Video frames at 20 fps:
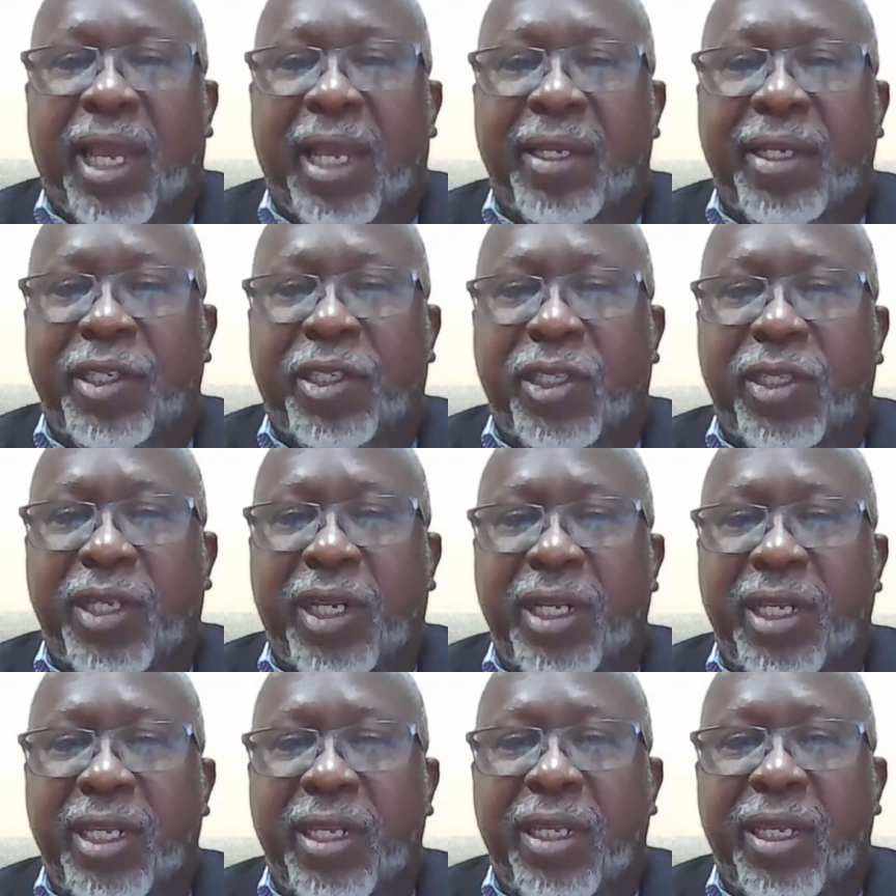
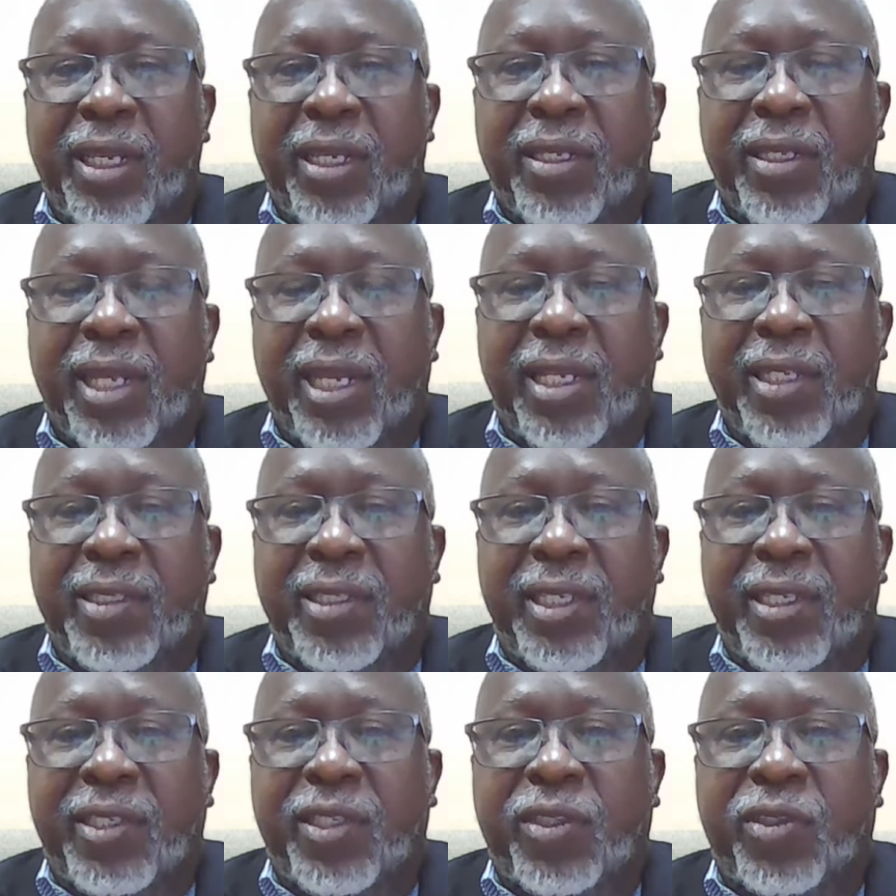Additionally,
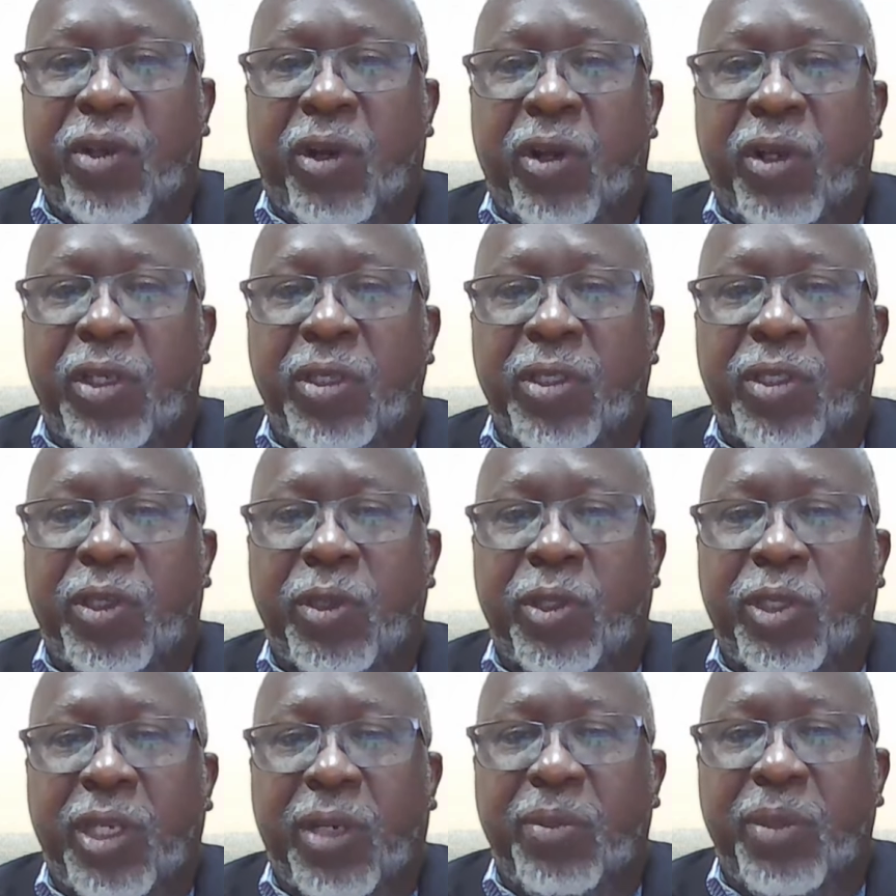there's a strong
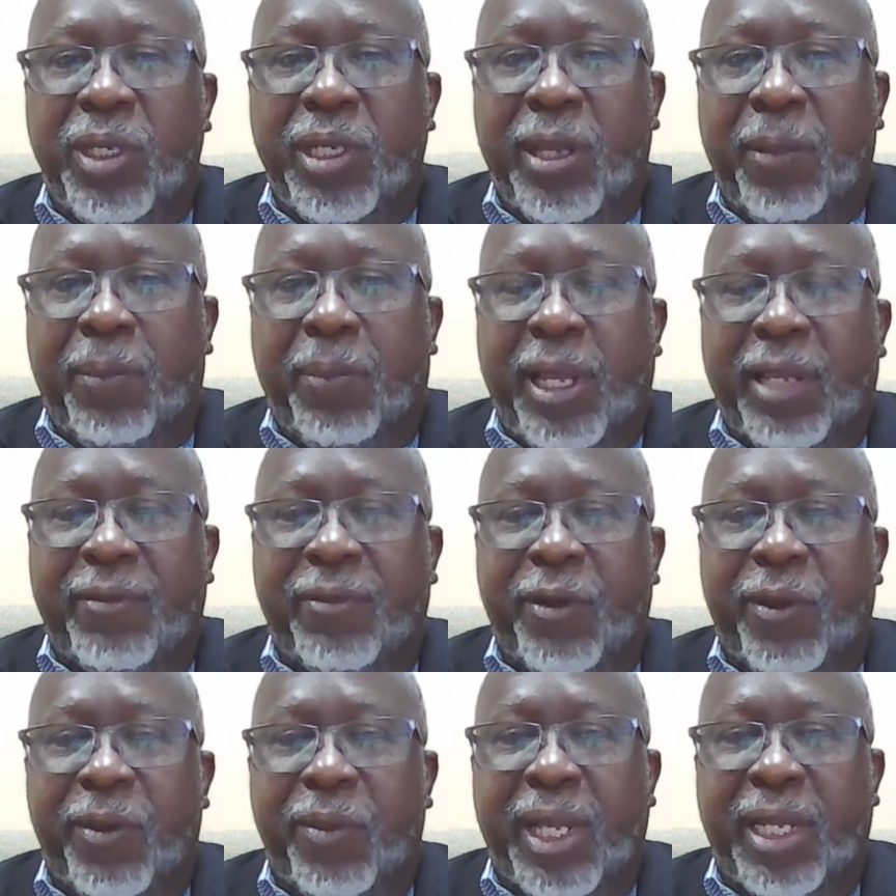social media
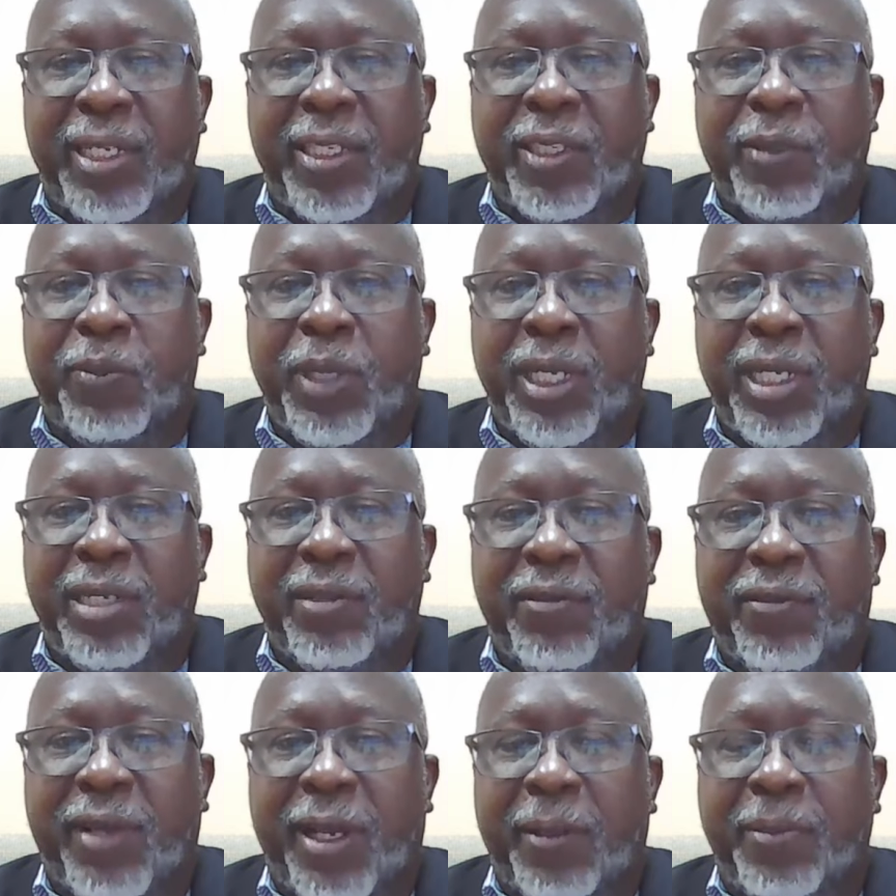platform that is
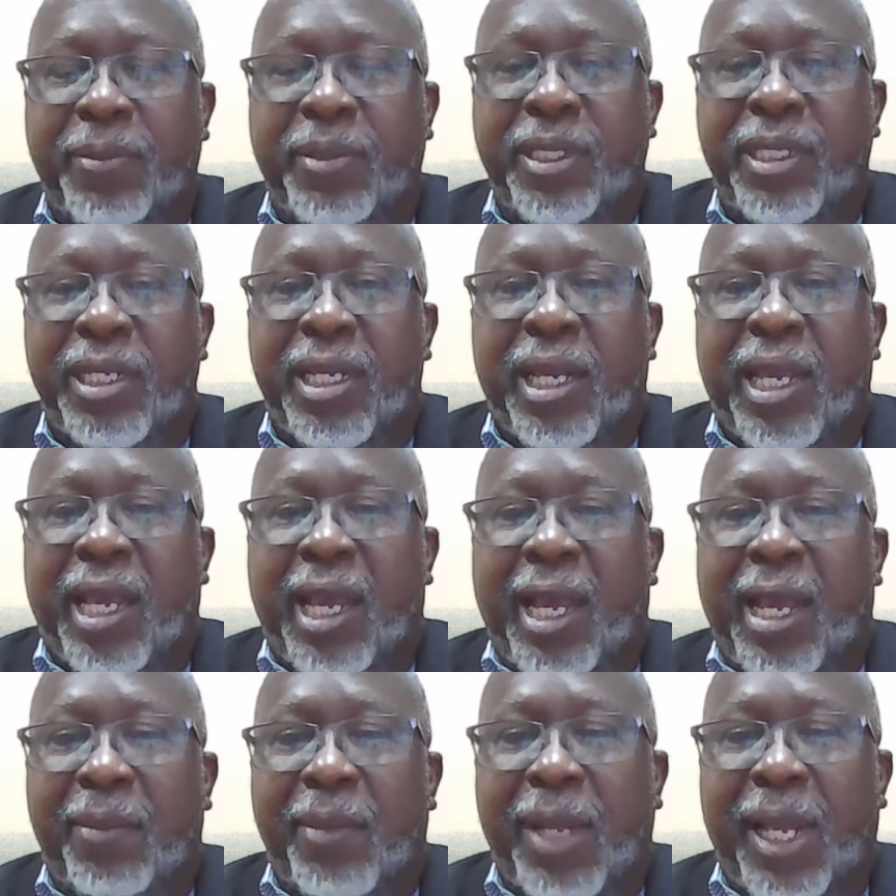being developed,
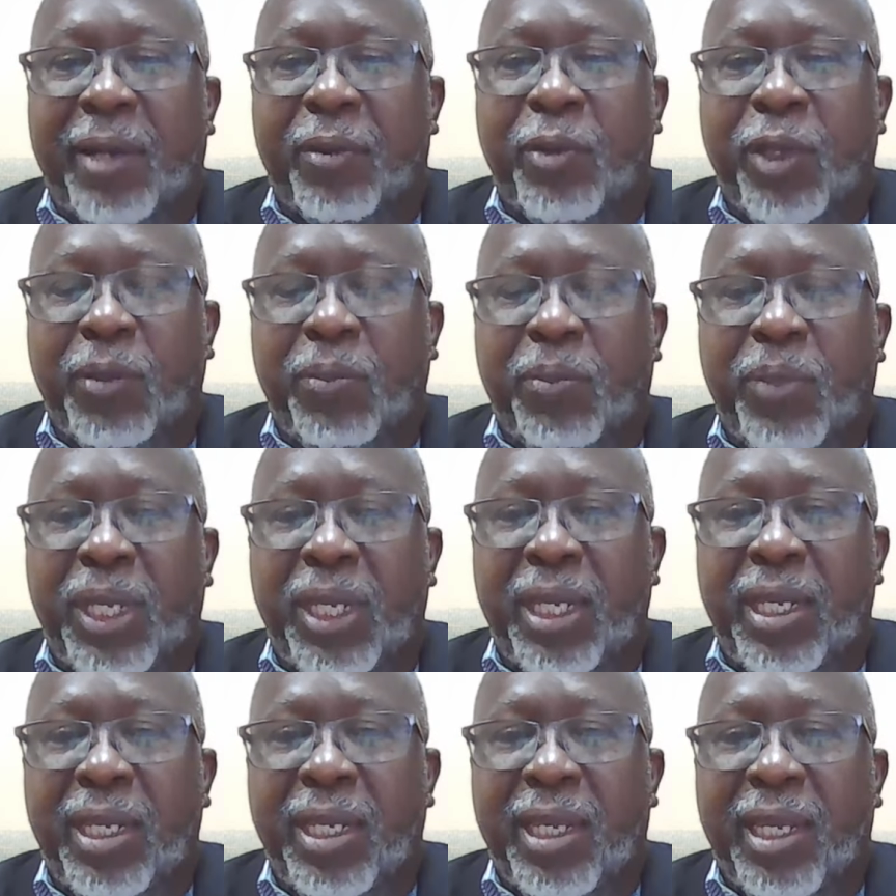and we'll
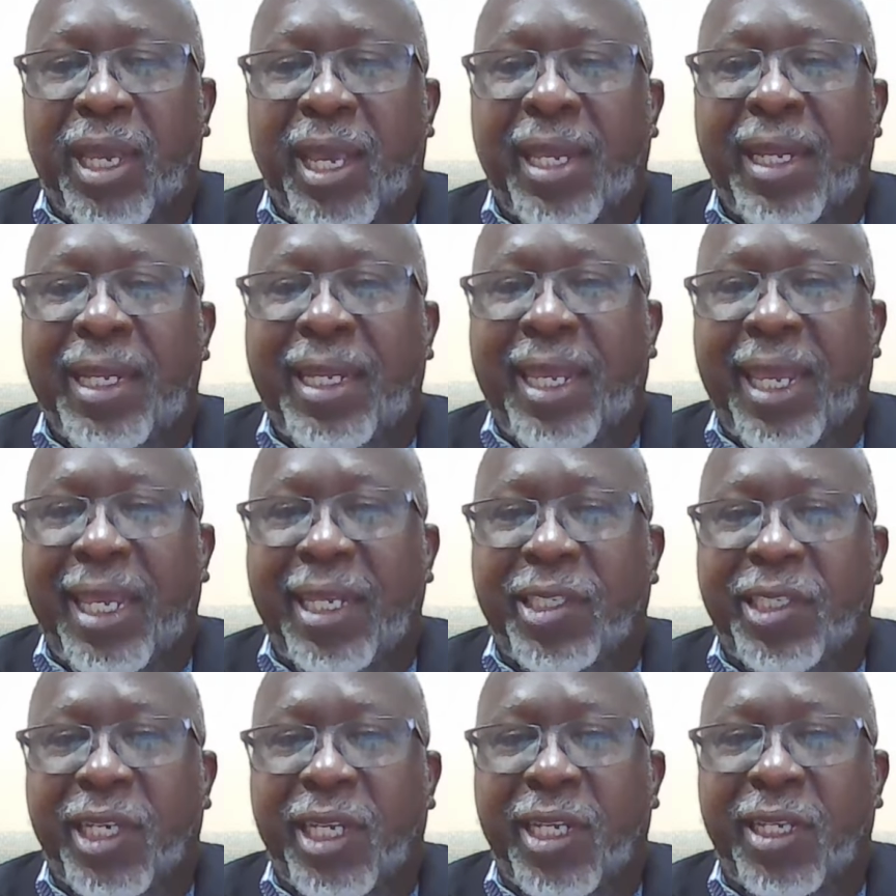be
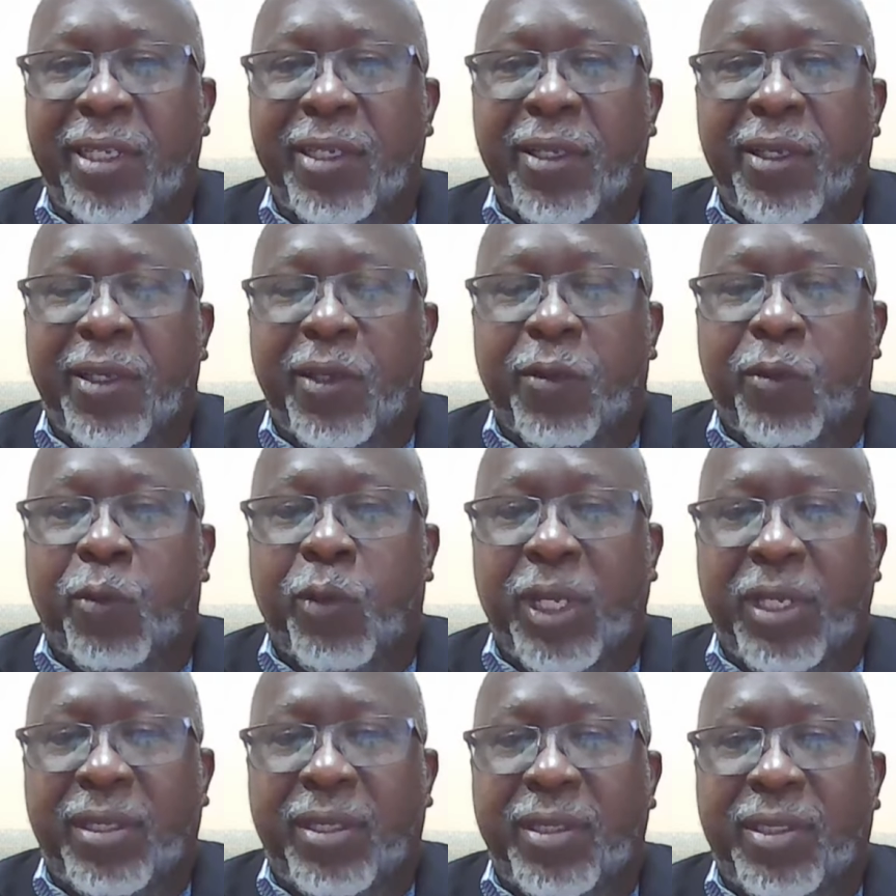engaging
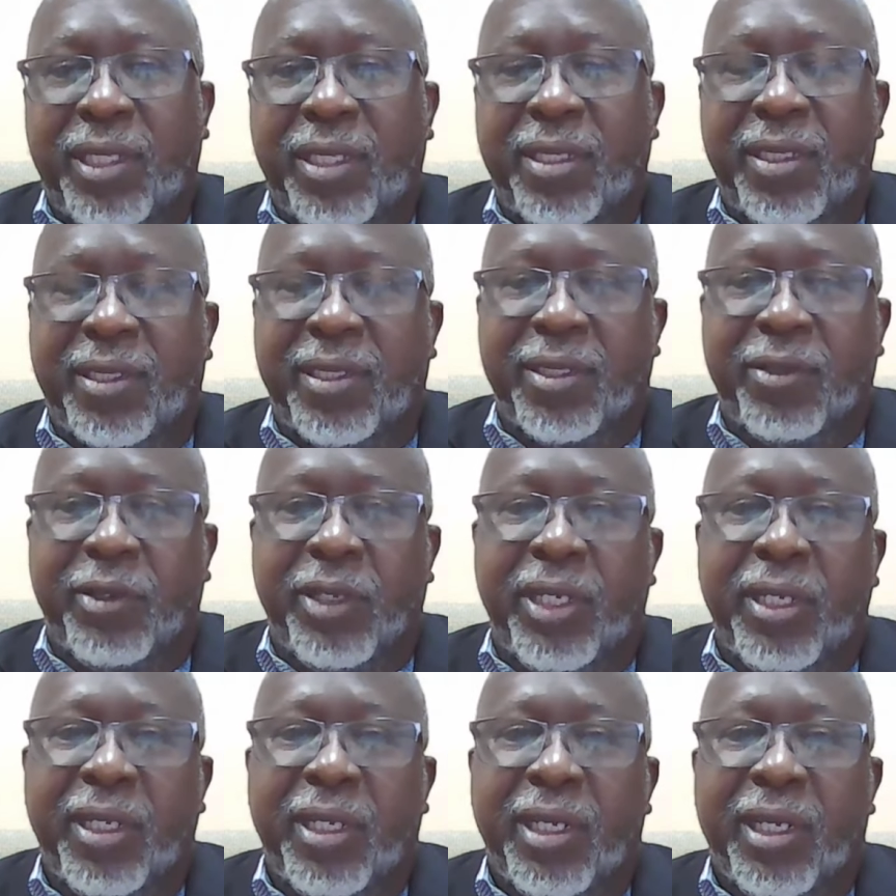with
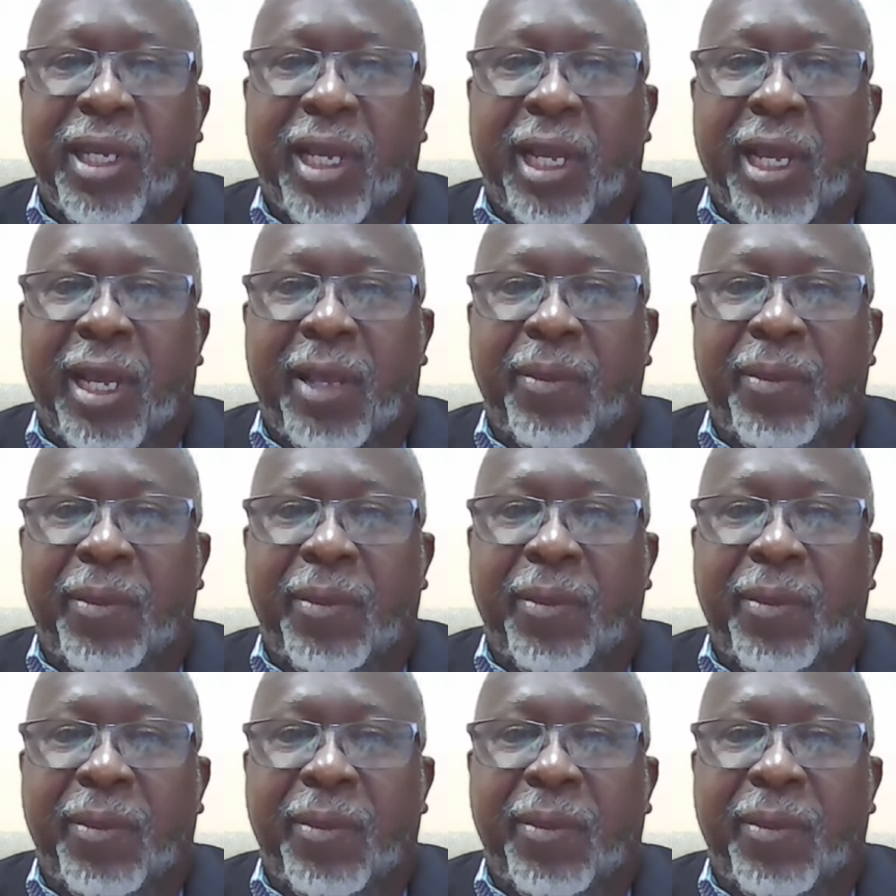citizenry